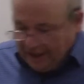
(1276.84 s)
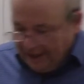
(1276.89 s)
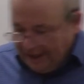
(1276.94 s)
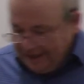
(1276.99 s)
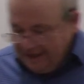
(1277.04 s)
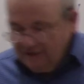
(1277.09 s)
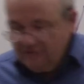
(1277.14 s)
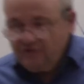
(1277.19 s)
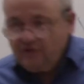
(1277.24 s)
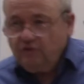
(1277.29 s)

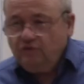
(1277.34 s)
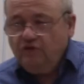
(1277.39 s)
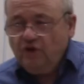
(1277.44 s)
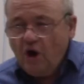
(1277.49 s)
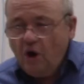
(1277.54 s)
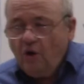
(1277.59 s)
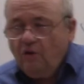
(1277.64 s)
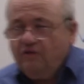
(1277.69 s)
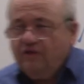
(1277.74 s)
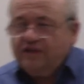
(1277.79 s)
And if you
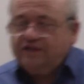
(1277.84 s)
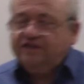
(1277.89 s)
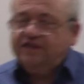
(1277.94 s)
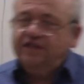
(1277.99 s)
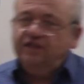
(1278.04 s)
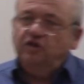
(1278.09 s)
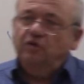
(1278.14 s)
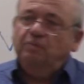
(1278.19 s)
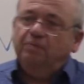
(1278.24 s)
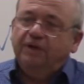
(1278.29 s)
know this and
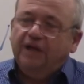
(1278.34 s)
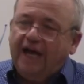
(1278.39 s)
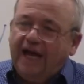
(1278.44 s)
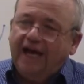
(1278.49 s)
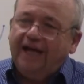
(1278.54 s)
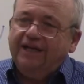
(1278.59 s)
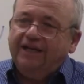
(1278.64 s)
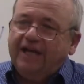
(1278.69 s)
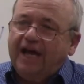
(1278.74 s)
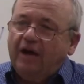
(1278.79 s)
you
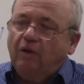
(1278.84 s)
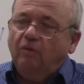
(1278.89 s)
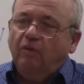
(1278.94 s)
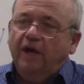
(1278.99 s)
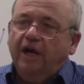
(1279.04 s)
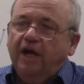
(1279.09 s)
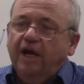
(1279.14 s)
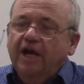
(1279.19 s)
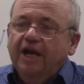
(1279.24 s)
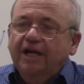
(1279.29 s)
plan that
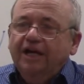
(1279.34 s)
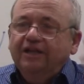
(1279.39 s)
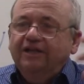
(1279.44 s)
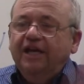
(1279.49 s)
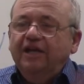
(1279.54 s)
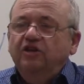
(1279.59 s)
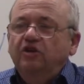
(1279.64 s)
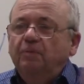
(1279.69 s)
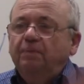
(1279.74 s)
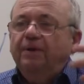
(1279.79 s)
way,
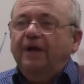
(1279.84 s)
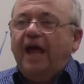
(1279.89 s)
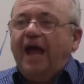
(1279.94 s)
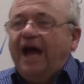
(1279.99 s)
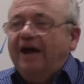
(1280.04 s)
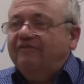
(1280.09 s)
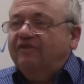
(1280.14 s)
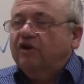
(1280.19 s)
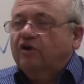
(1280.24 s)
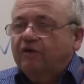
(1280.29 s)
then you
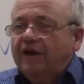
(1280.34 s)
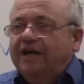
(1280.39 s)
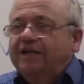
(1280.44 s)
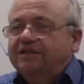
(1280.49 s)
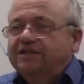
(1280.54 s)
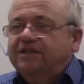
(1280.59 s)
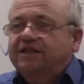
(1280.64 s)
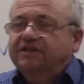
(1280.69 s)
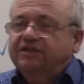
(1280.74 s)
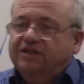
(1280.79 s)
have a credit
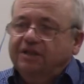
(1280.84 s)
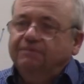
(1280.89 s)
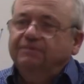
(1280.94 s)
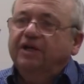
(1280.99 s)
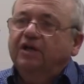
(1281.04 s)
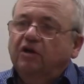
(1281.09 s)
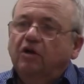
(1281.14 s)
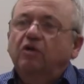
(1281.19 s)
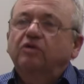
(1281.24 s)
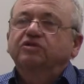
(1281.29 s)
system
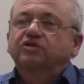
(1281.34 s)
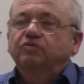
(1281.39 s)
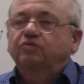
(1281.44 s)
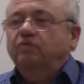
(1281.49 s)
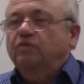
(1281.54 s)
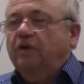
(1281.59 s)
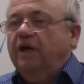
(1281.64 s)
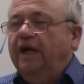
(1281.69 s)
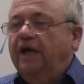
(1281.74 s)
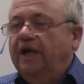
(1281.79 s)
that goes
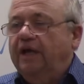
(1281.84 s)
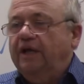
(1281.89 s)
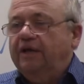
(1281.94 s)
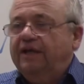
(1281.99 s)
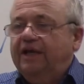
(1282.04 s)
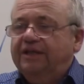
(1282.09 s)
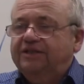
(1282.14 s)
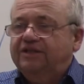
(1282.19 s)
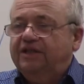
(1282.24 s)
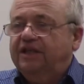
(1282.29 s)
in,
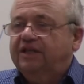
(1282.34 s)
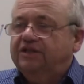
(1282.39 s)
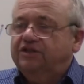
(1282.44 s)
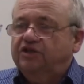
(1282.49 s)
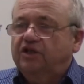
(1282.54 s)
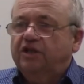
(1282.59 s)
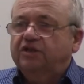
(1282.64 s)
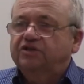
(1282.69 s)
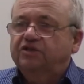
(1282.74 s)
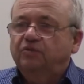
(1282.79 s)
that's in
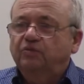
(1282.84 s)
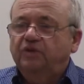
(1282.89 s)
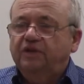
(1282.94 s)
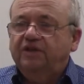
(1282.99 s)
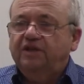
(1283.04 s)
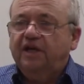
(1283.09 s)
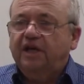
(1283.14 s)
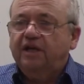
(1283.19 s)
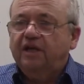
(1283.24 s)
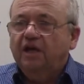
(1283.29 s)
conjunction with
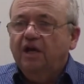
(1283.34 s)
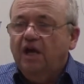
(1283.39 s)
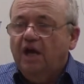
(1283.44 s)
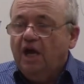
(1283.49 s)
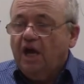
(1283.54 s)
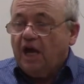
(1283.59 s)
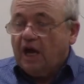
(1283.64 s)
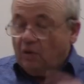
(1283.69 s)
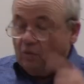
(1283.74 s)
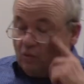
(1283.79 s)
that.
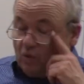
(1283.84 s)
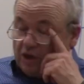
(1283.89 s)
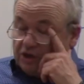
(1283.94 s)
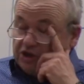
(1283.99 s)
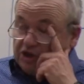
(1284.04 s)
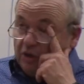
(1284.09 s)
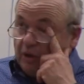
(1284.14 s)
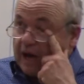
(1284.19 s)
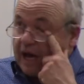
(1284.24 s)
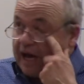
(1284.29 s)
And once
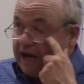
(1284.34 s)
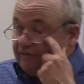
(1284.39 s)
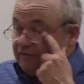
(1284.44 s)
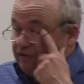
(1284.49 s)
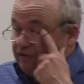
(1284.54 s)
you have